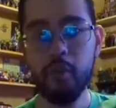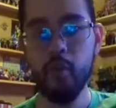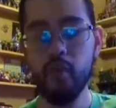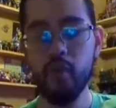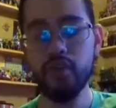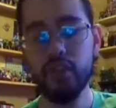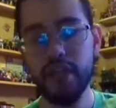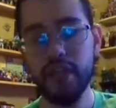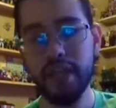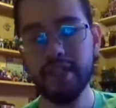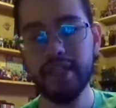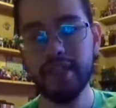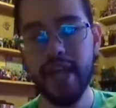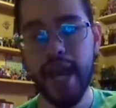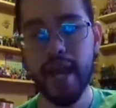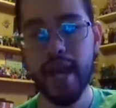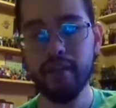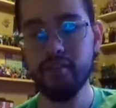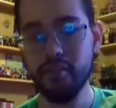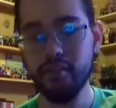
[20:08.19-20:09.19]
but when you get
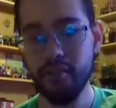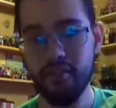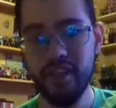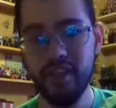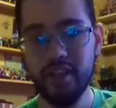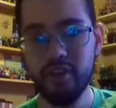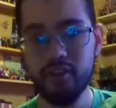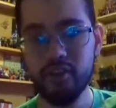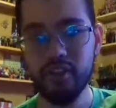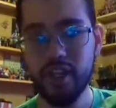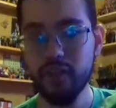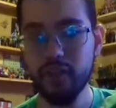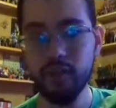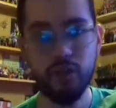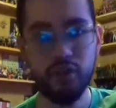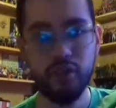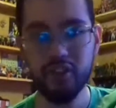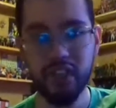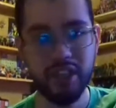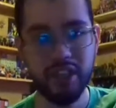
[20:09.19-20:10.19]
the actual figures, they
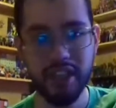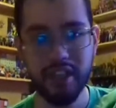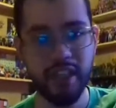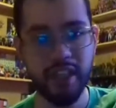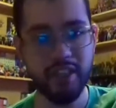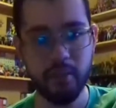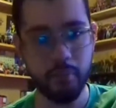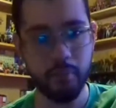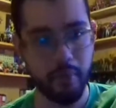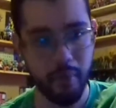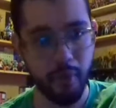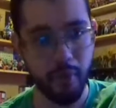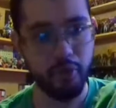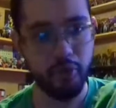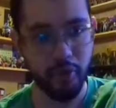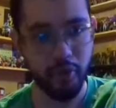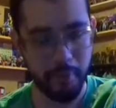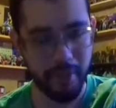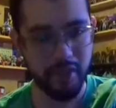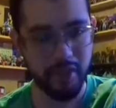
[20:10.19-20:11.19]
don't look nothing like the
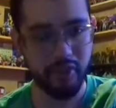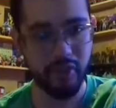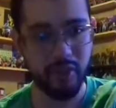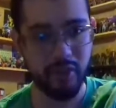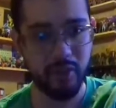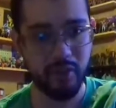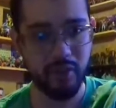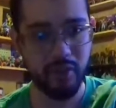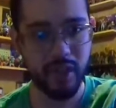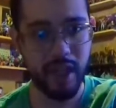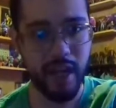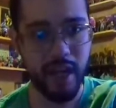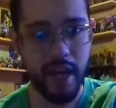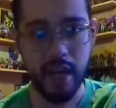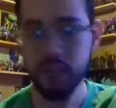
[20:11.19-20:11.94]
promotional pictures.